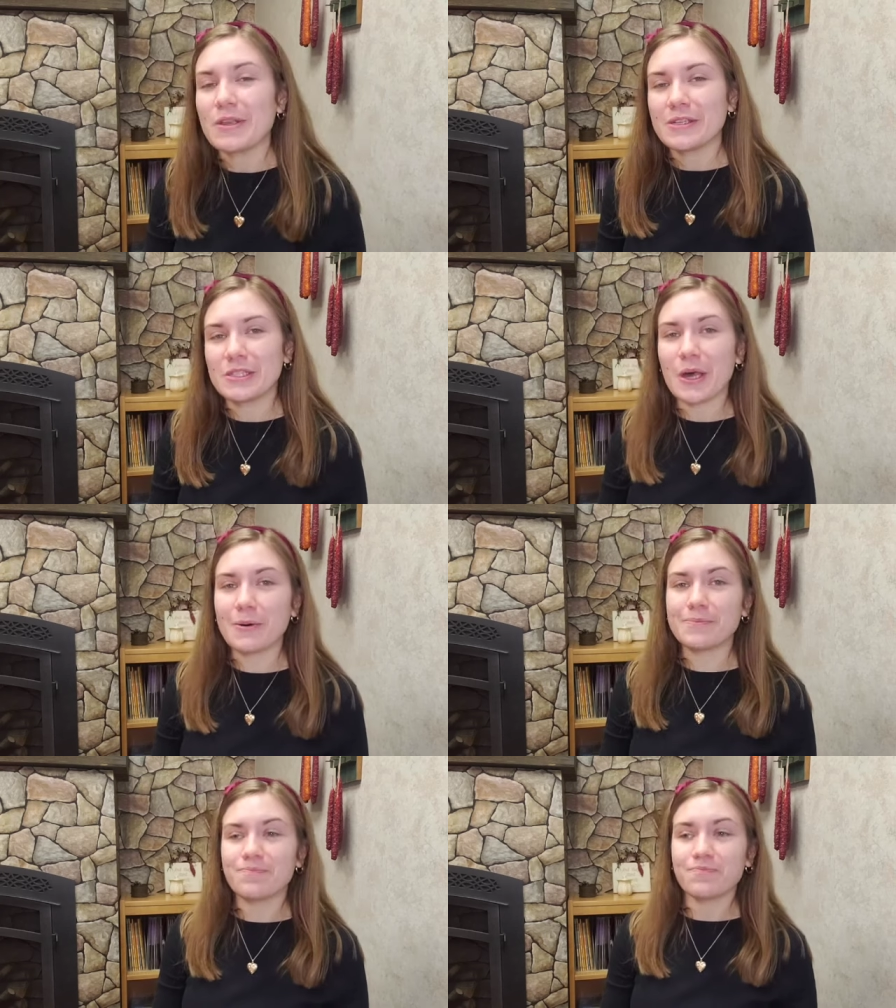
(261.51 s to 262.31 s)

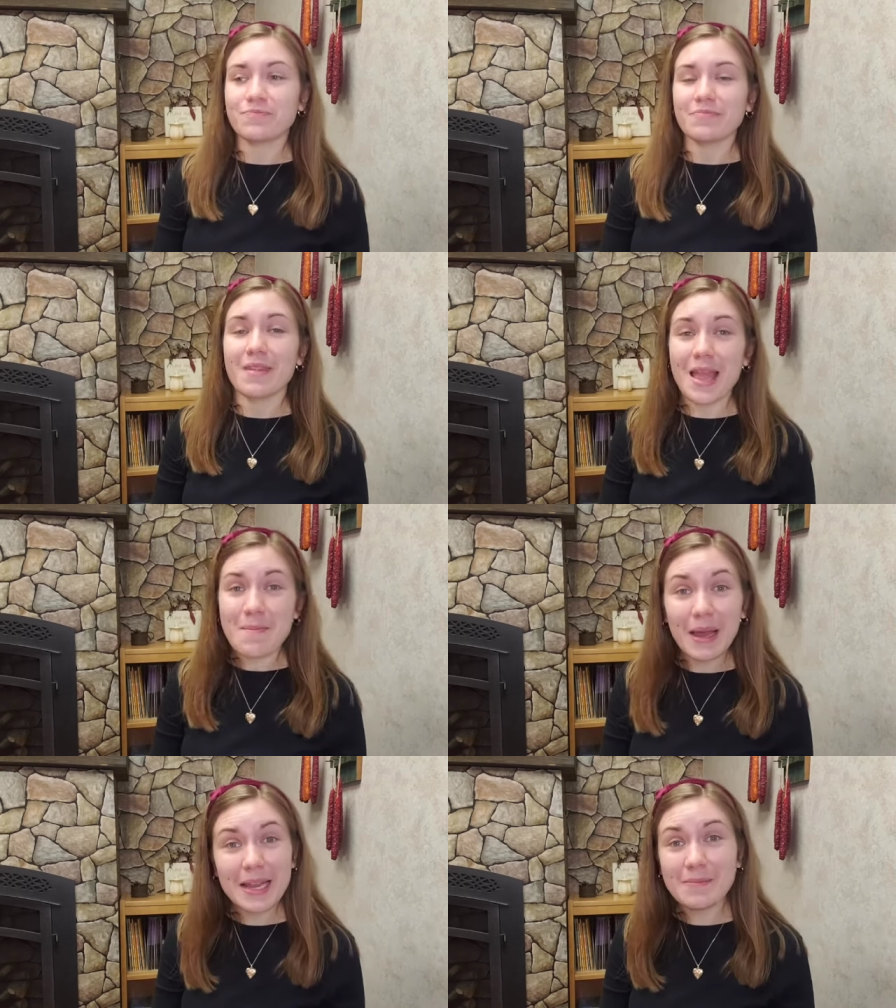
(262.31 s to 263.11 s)
So
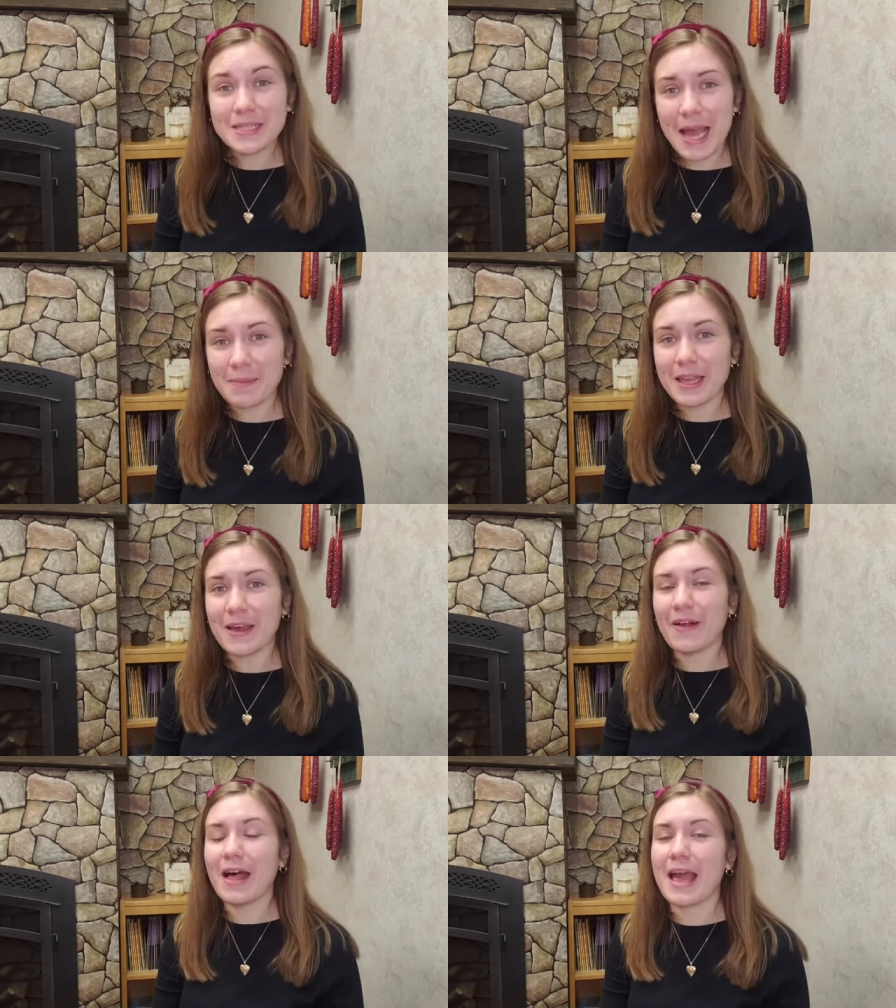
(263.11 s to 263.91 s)
my name is
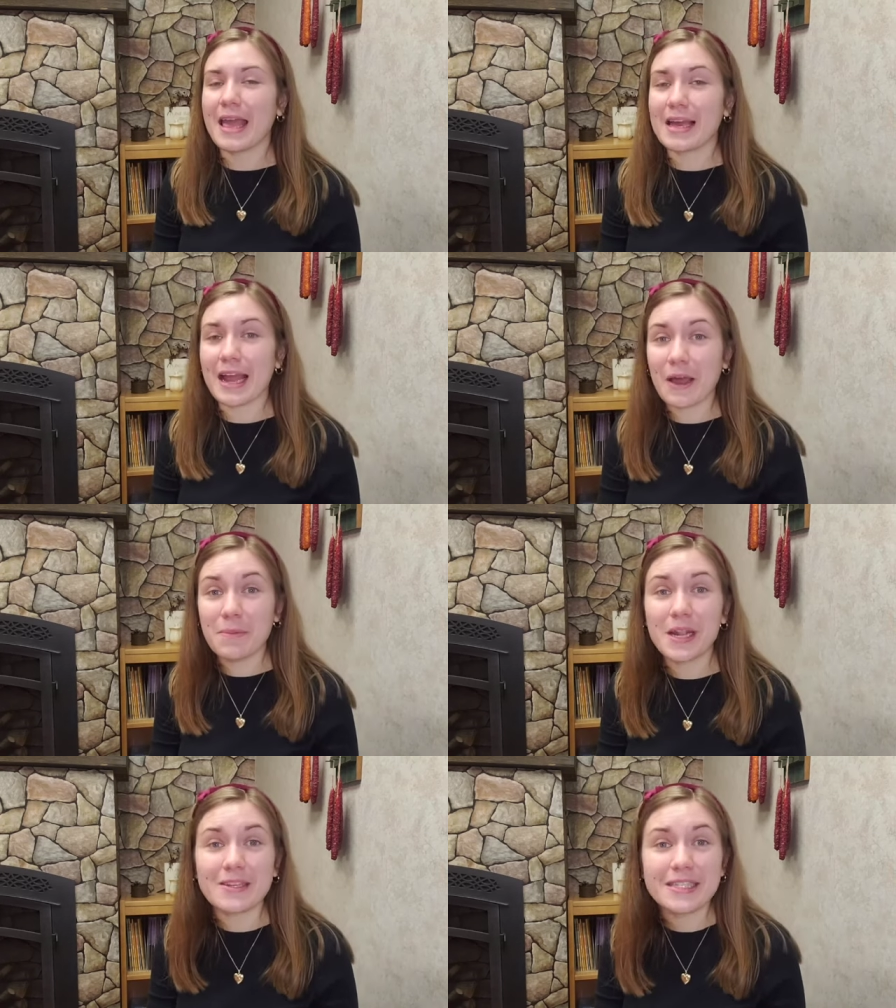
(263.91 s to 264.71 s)
Abbigail, and I hope
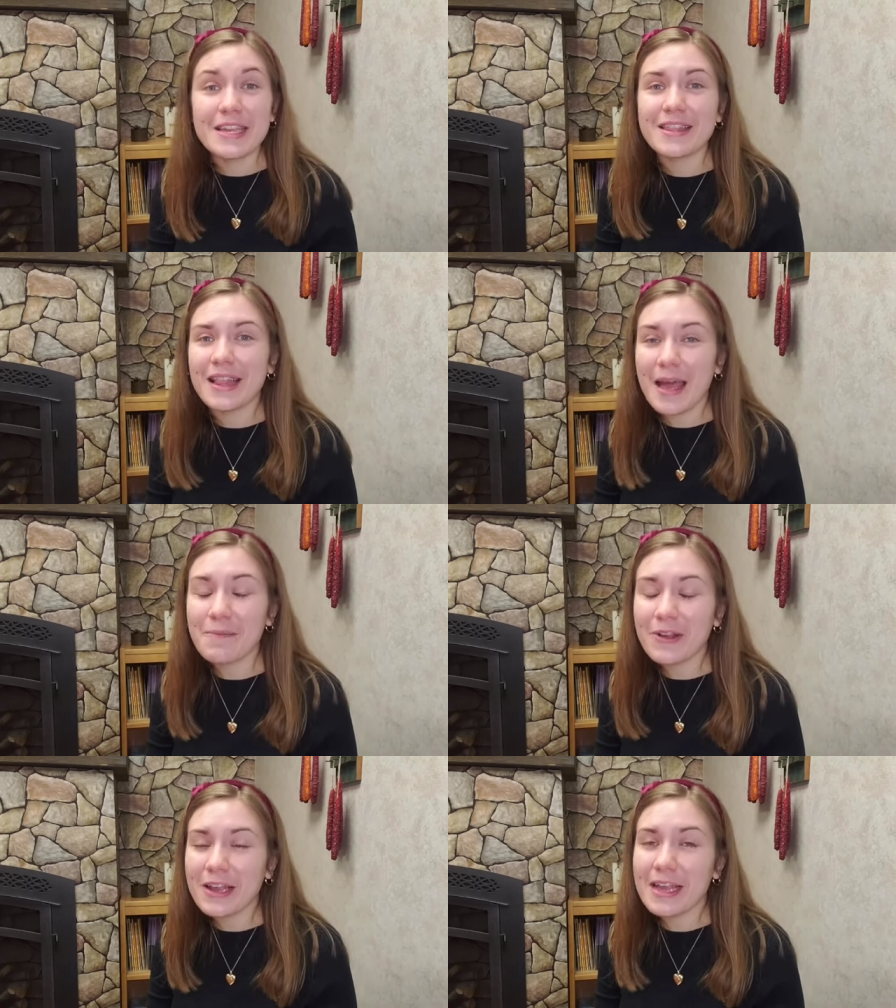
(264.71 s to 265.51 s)
that I'll see you at the
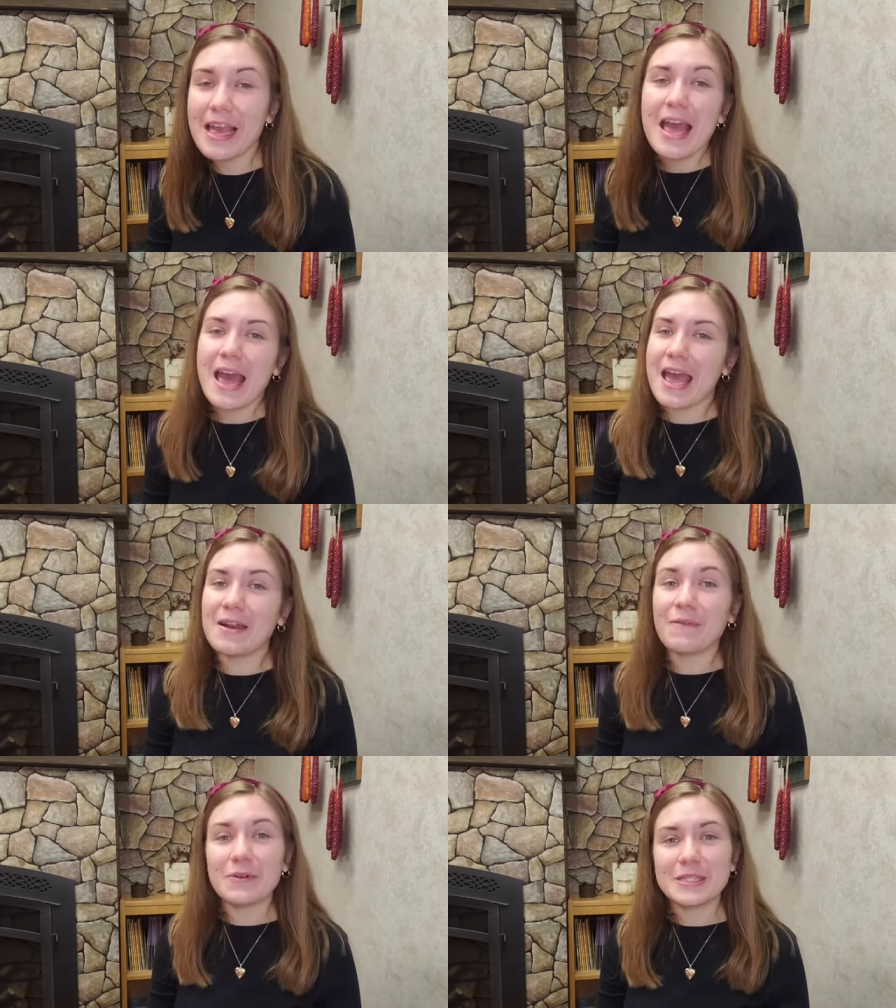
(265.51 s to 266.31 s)
library,
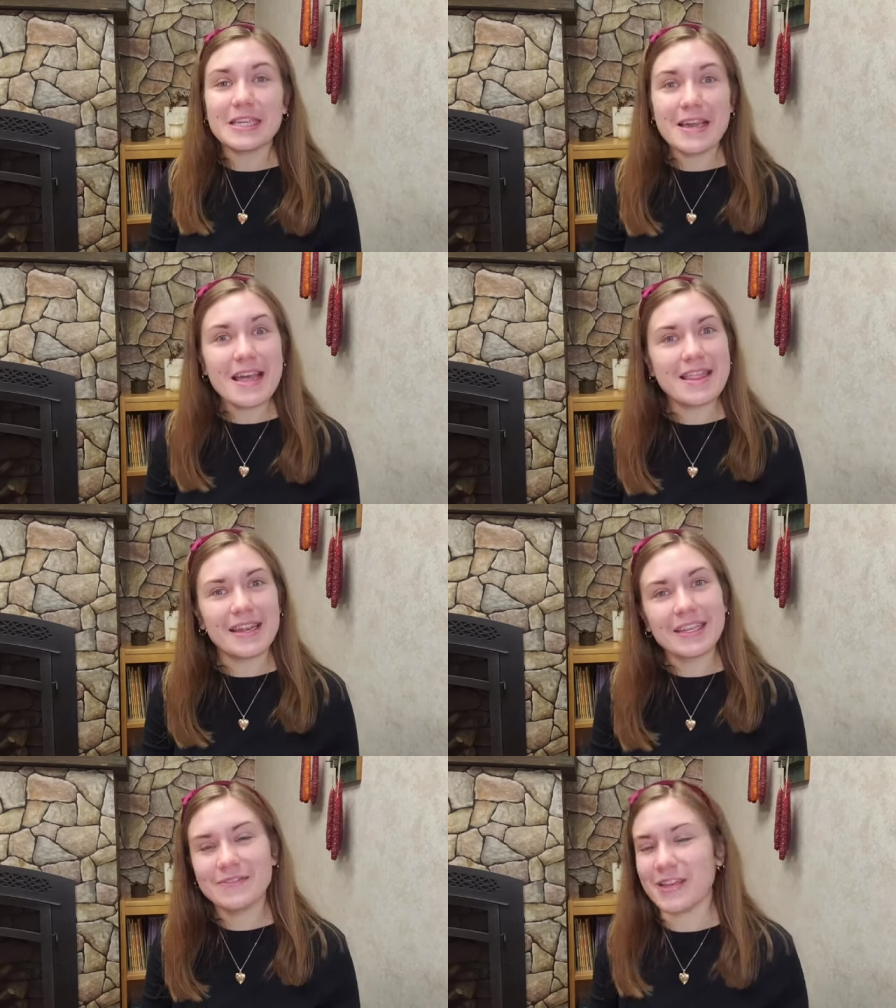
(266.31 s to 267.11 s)
and we'll see you in the
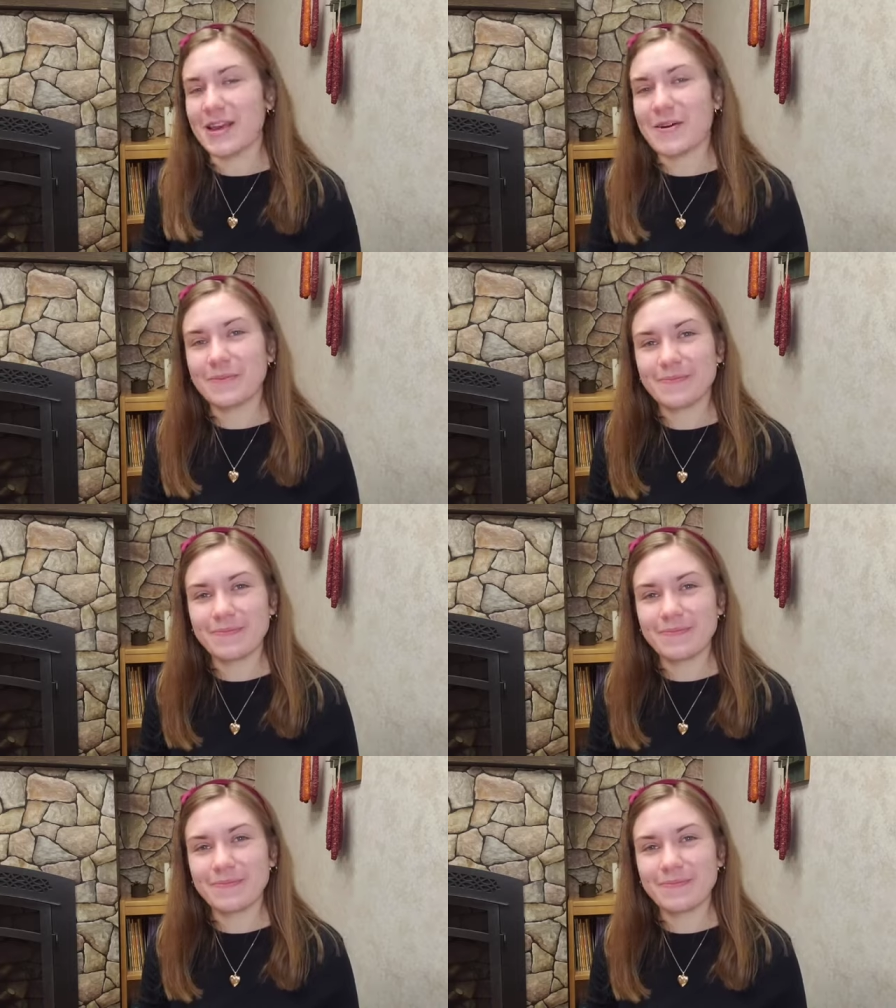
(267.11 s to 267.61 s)
next video.